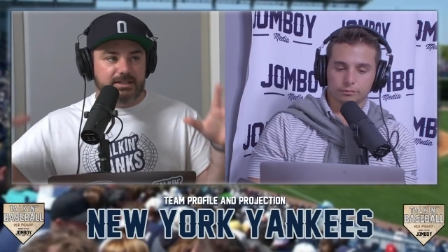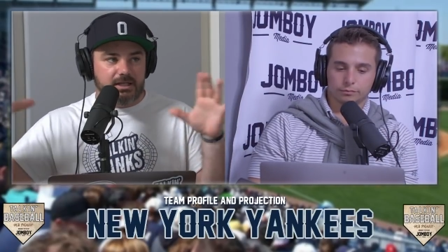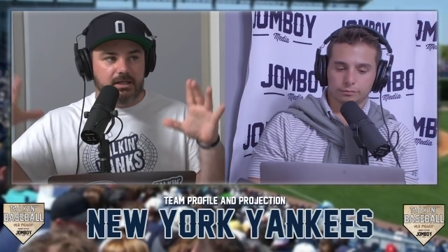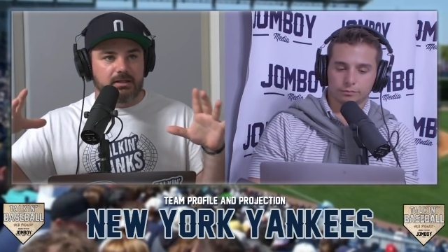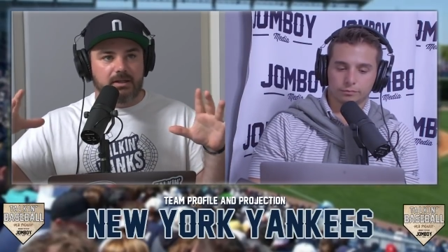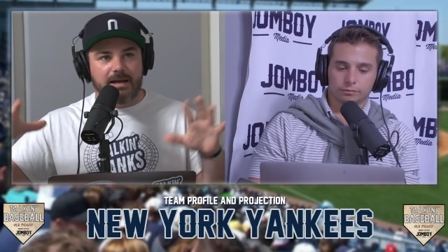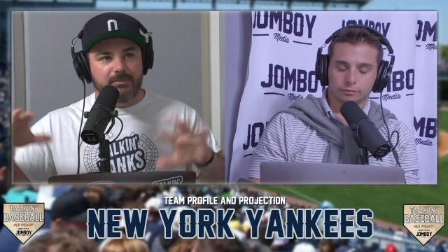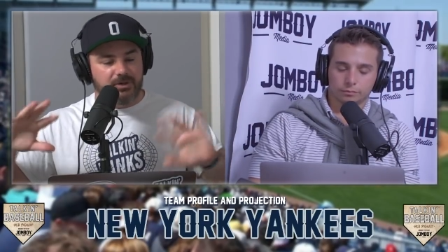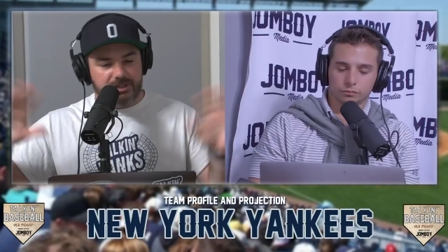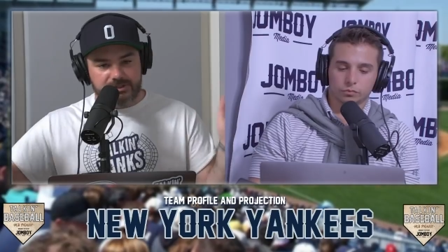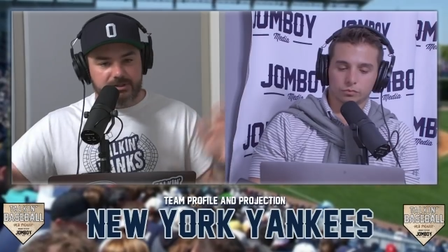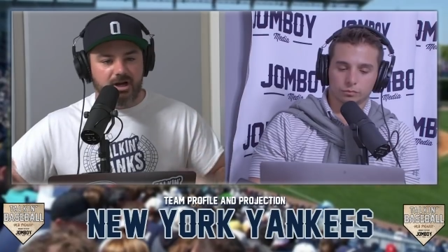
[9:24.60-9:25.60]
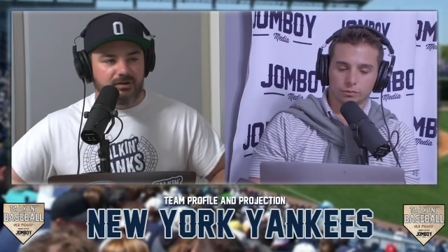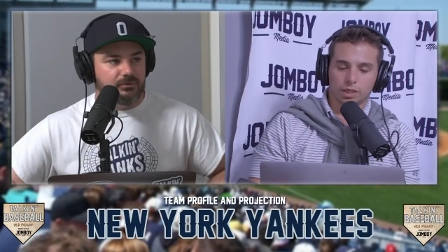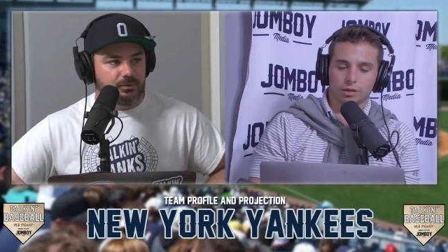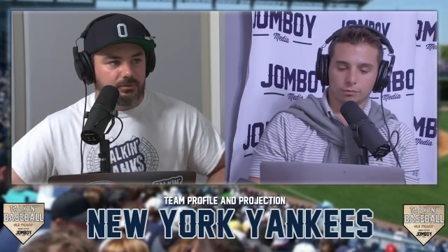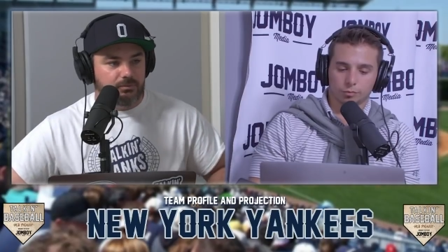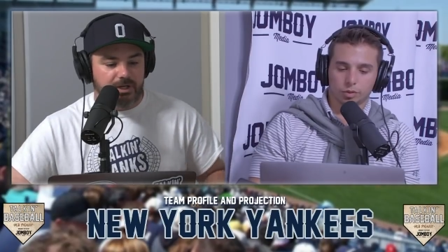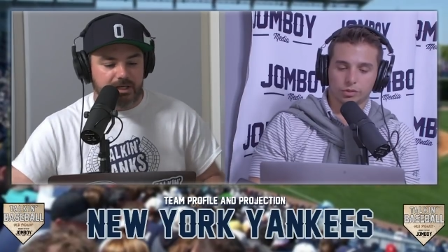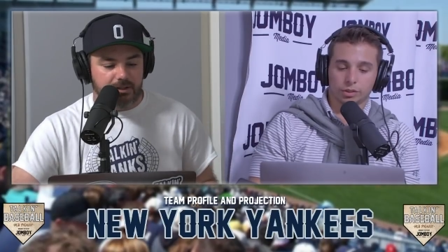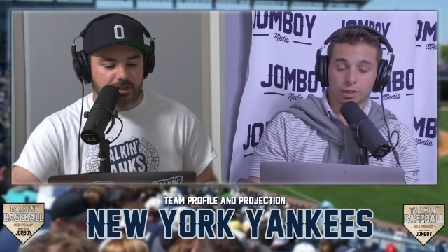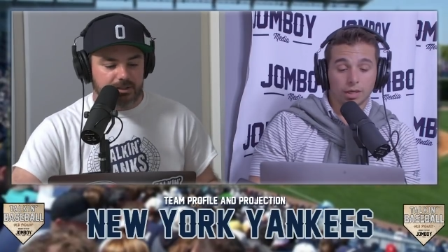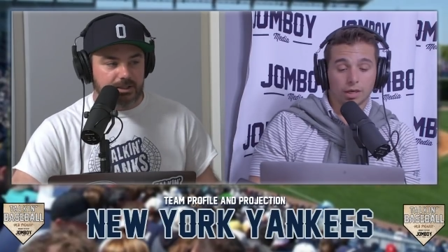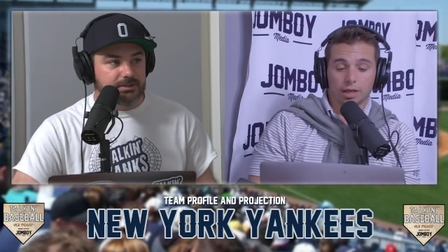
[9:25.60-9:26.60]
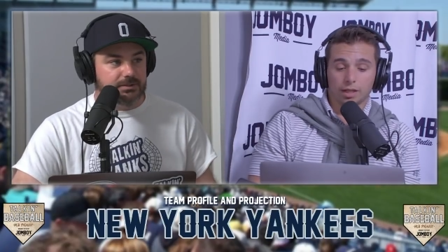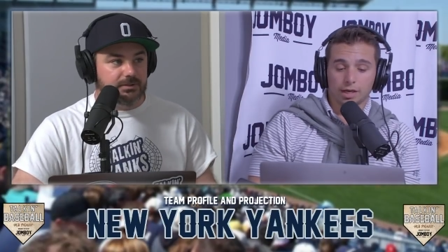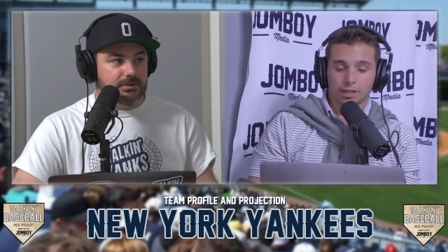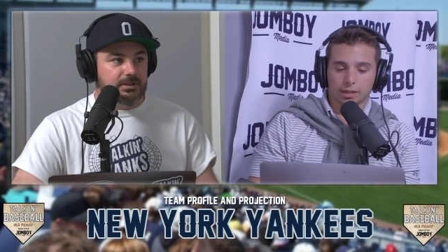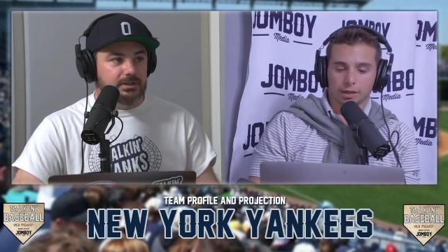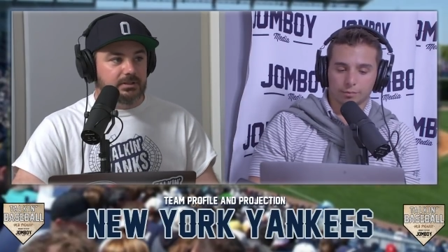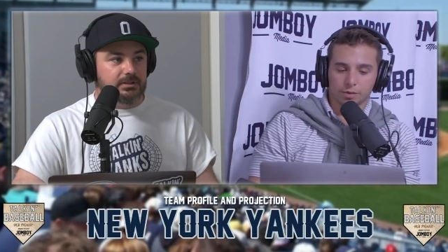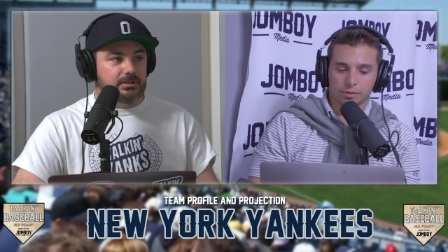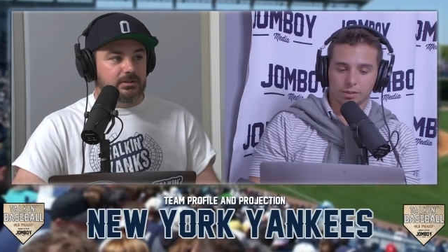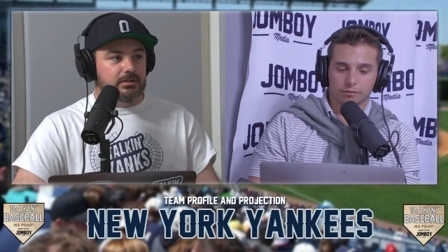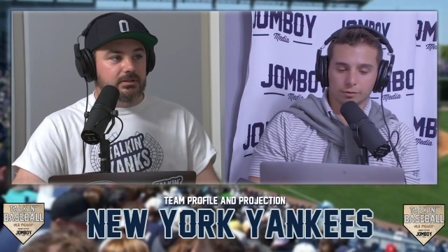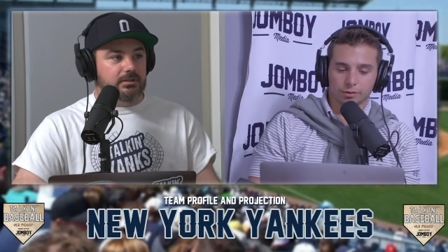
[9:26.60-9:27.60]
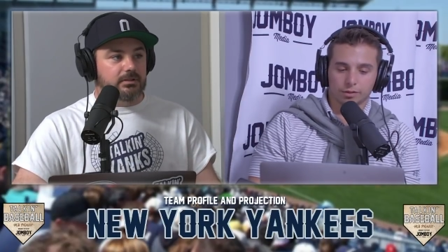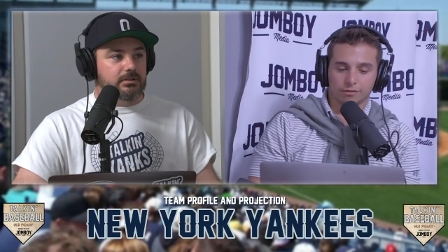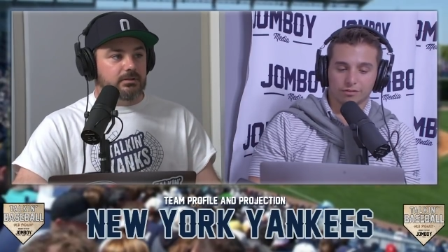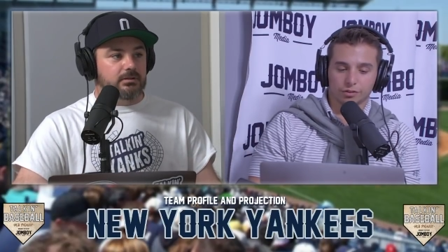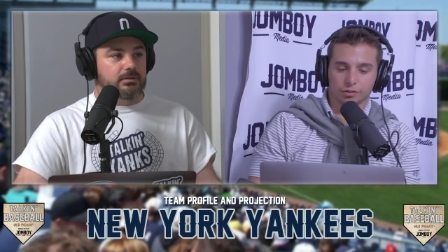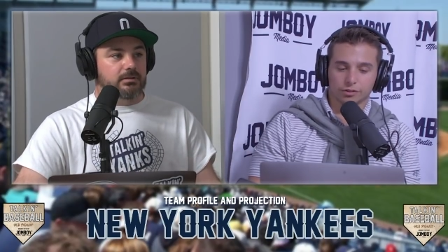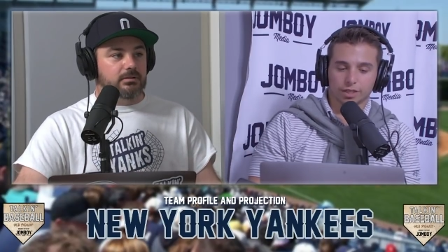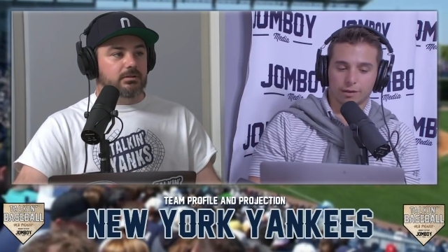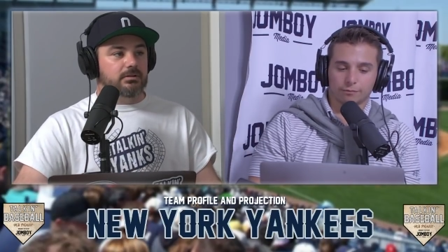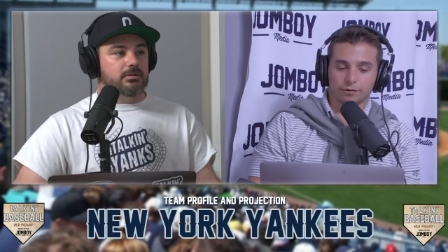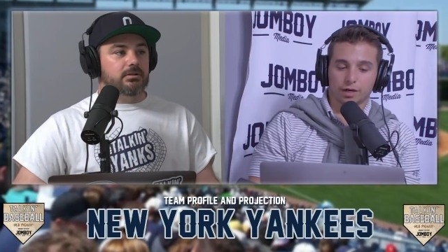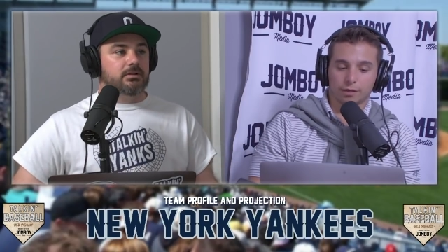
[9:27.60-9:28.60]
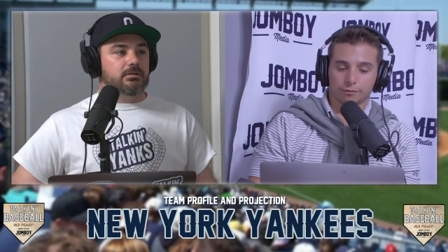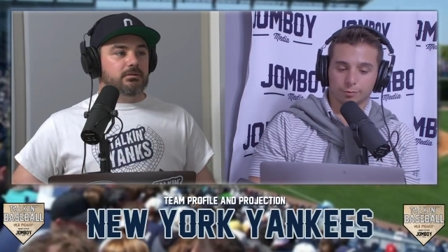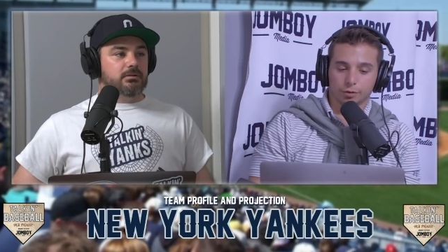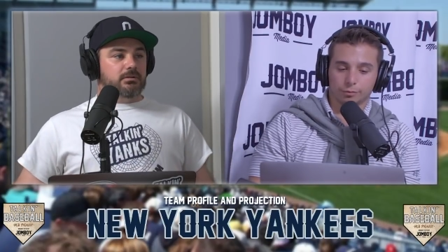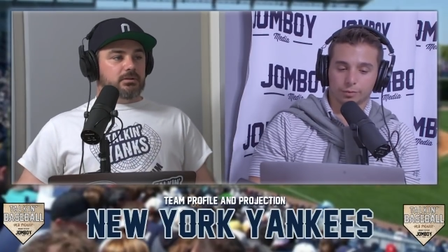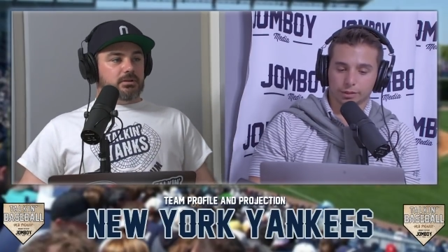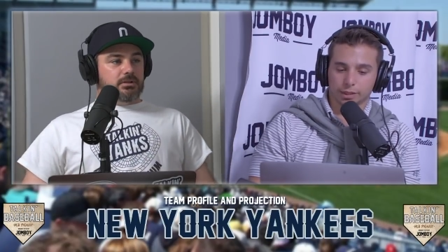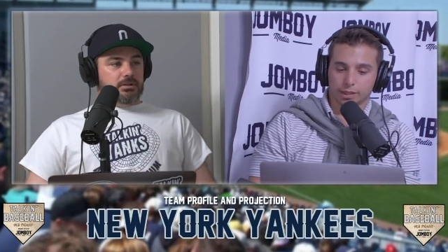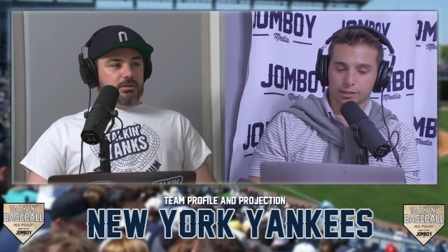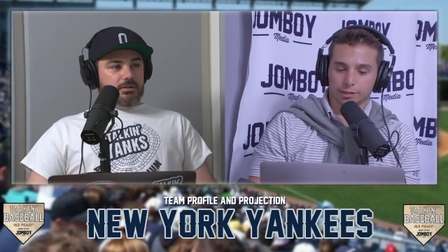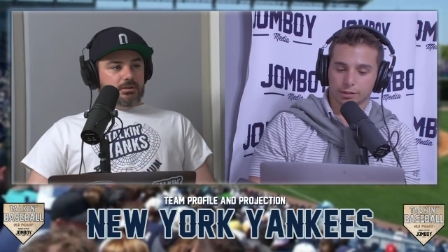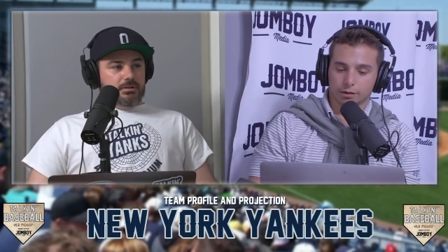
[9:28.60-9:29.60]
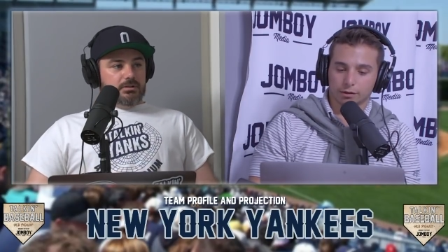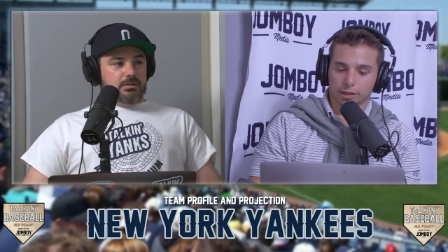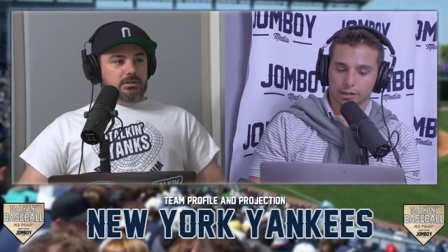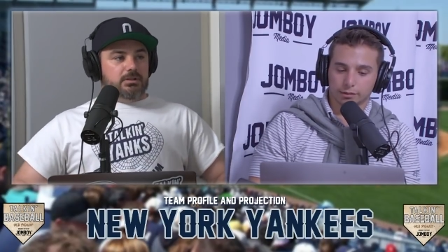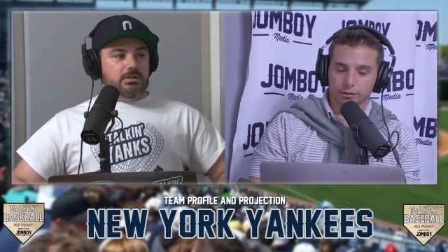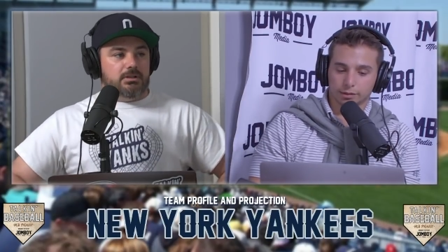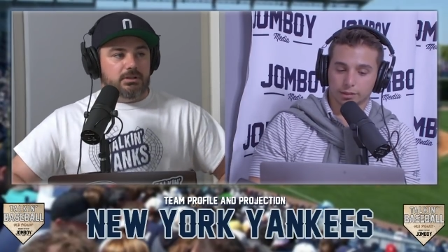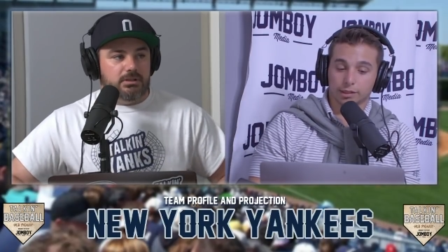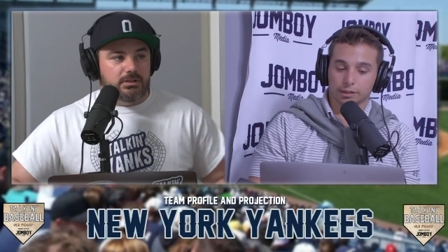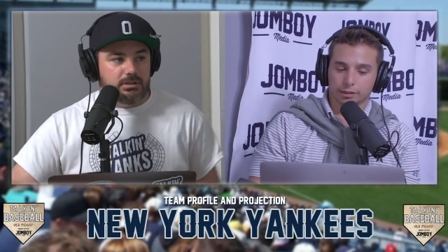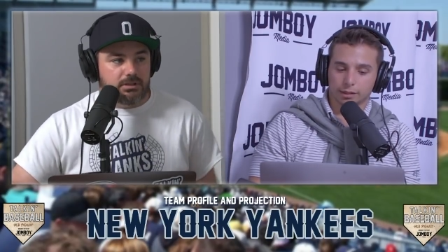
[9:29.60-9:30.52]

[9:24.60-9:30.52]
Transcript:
Speaker 1: as a conglomerate is an awful
Speaker 2: yeah, way to look at this. I like that. Maybe give you give us your top five bullpen guys E R A. I like